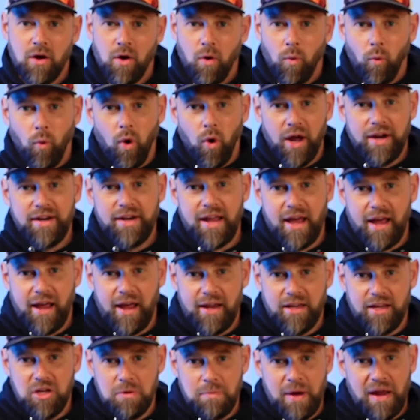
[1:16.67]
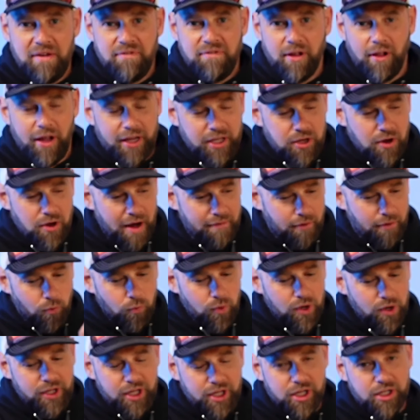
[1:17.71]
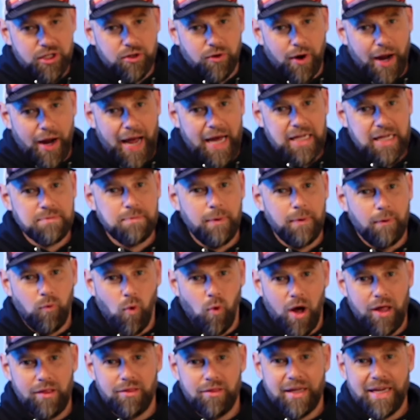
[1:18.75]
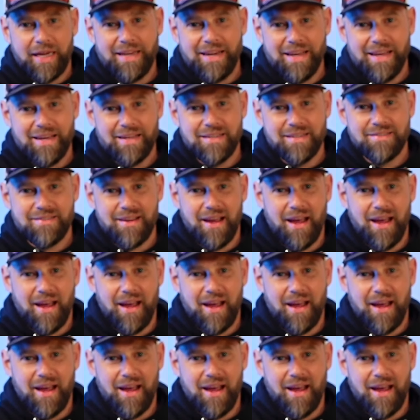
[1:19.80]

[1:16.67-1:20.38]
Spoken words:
One day, you may feel like you have a really good grasp of what lean is,